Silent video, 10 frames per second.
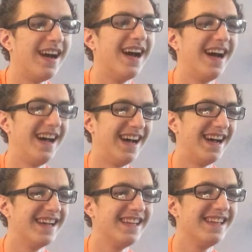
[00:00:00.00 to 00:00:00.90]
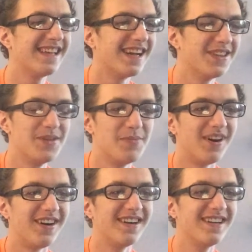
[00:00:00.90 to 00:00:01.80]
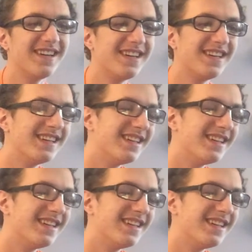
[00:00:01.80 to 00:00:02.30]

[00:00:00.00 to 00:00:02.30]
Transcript: Ah, he gunned the balls.